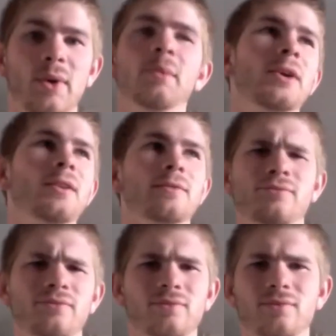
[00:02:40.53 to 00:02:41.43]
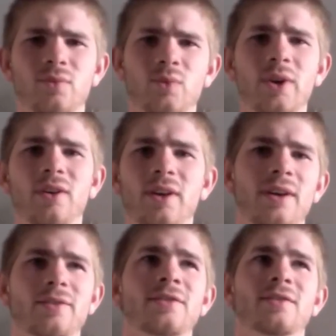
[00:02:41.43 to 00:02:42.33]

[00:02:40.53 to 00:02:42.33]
I mean, we all have